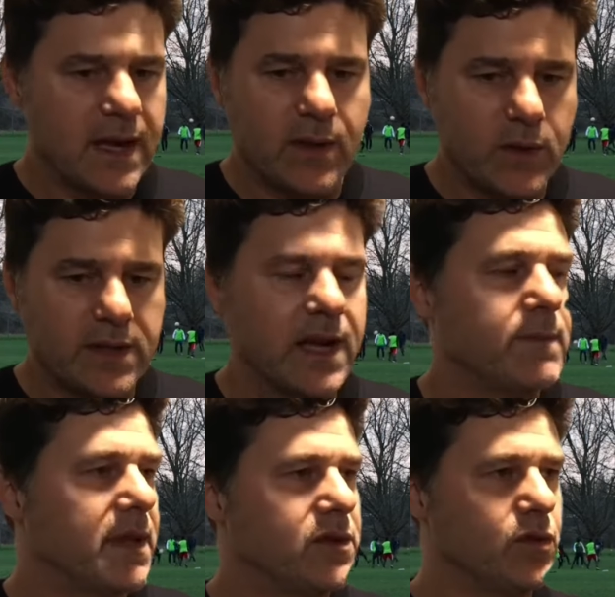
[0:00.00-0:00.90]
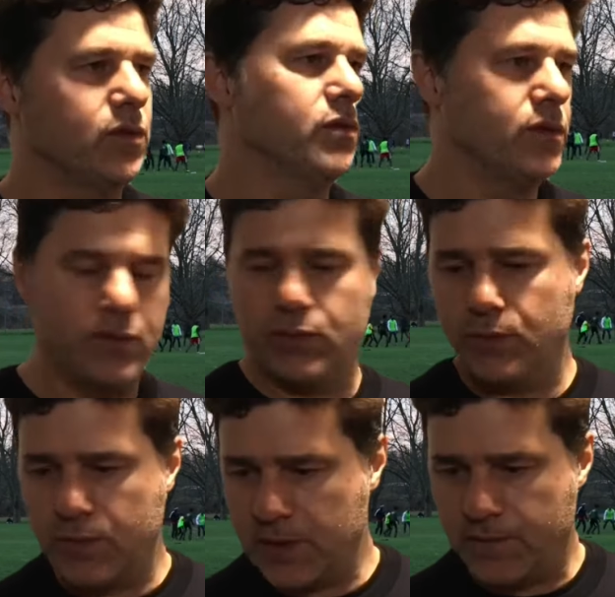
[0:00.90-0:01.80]
was a game that
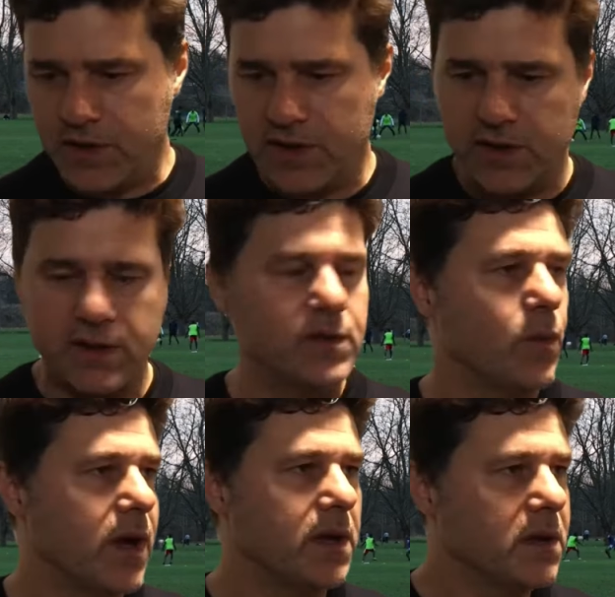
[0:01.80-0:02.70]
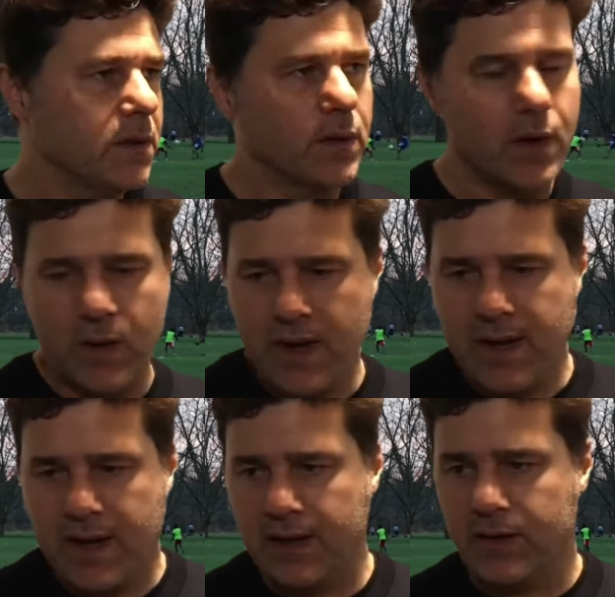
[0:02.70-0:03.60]
should be finished in this way, you know,
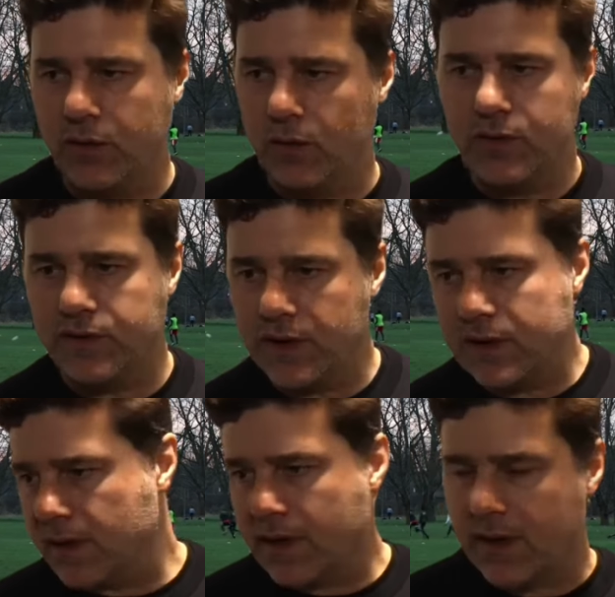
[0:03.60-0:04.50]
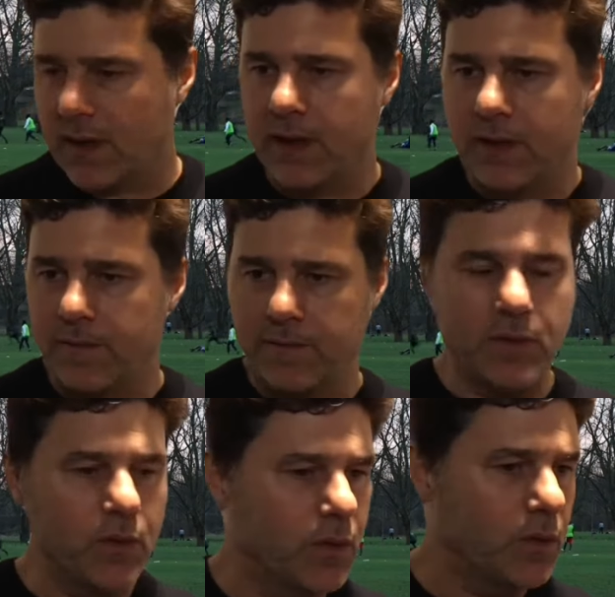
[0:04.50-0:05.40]
and not to concede a
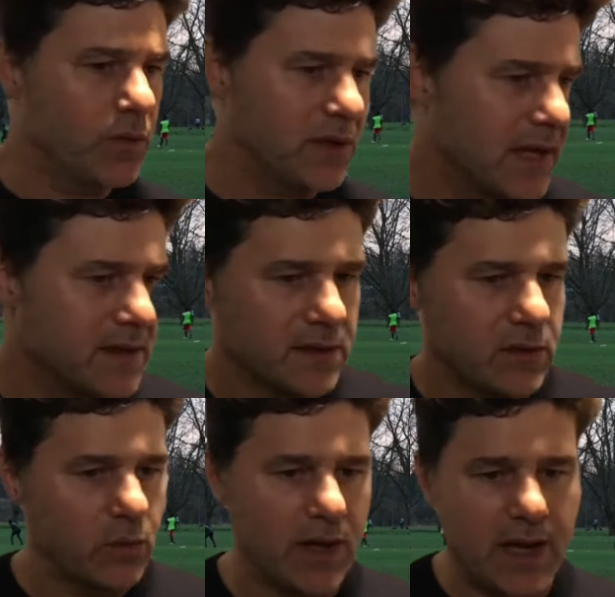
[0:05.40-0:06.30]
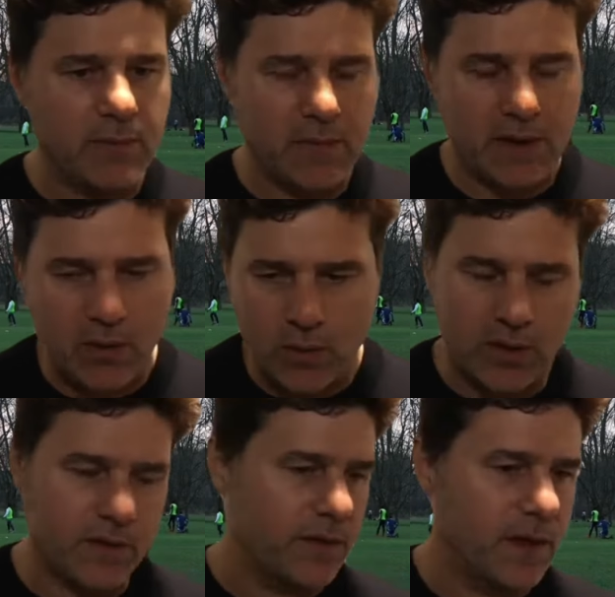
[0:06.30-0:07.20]
few chances to them. How we
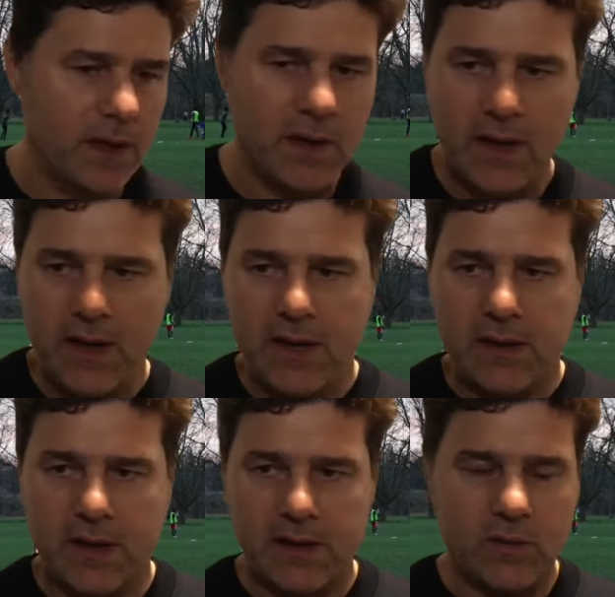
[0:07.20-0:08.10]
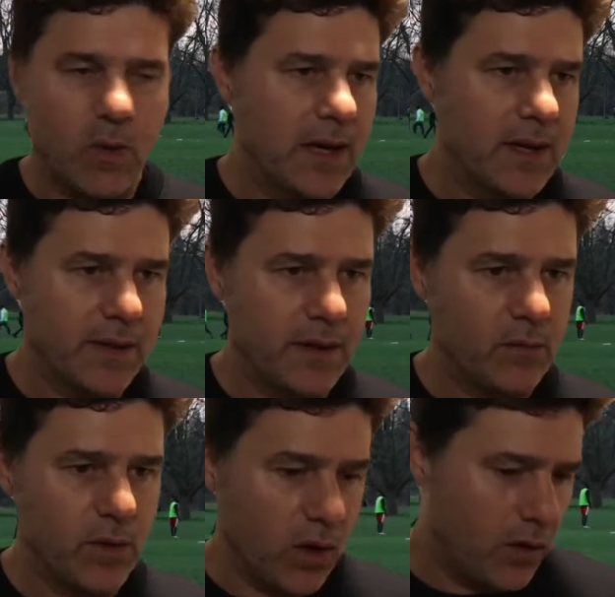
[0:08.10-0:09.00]
concede, that is why I think
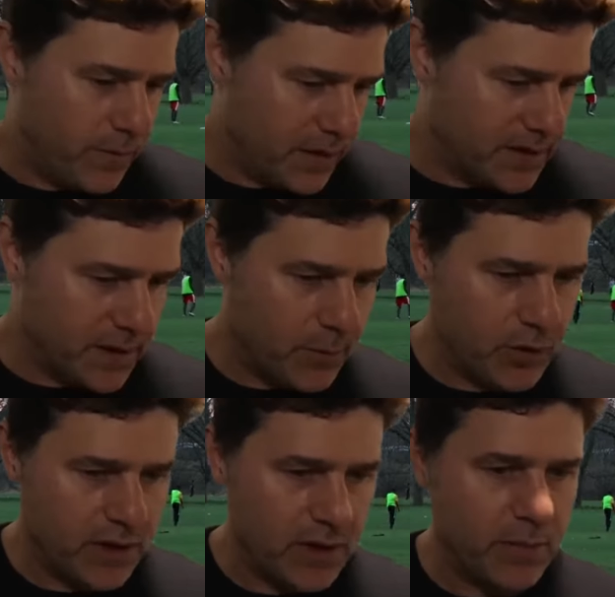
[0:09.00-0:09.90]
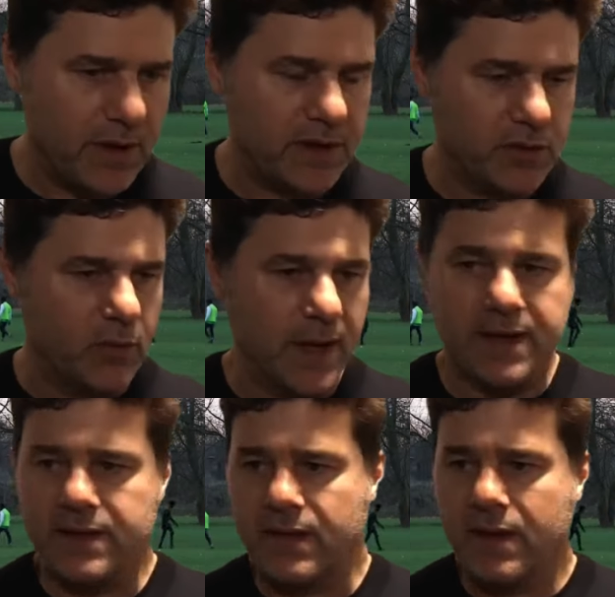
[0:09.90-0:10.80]
we all feel disappointed, the players too. But
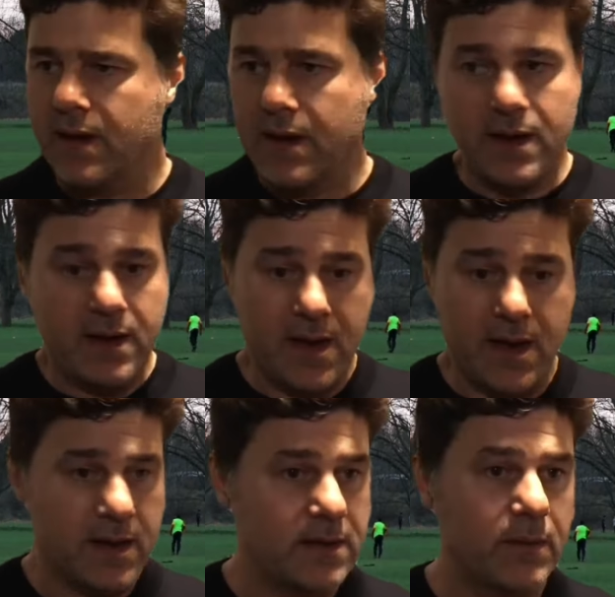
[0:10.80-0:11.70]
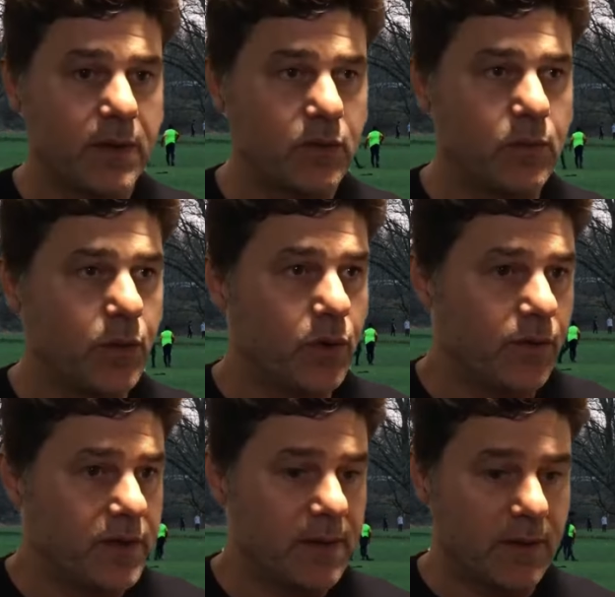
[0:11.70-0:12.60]
it's about to
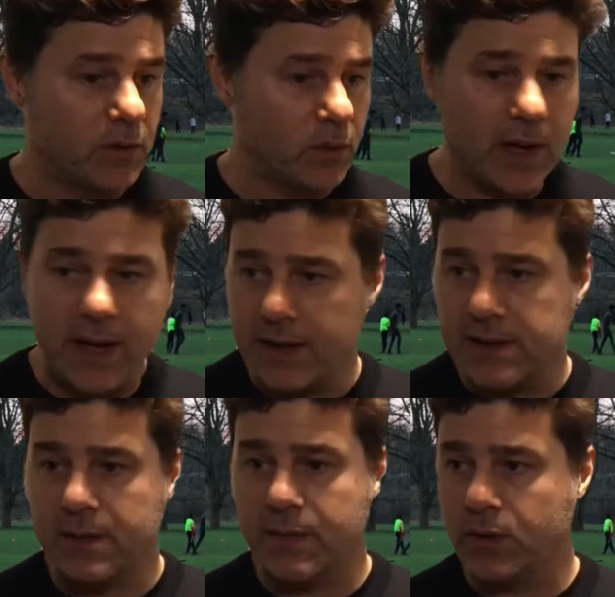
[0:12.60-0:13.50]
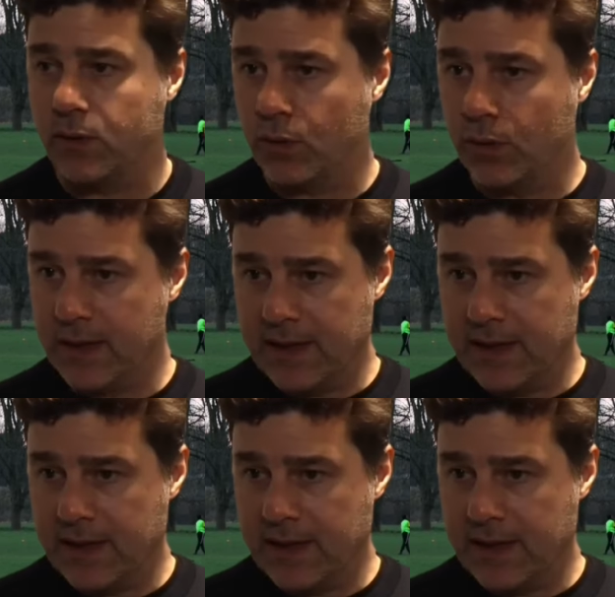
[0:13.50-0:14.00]
improve. It's about to learn. It's about to.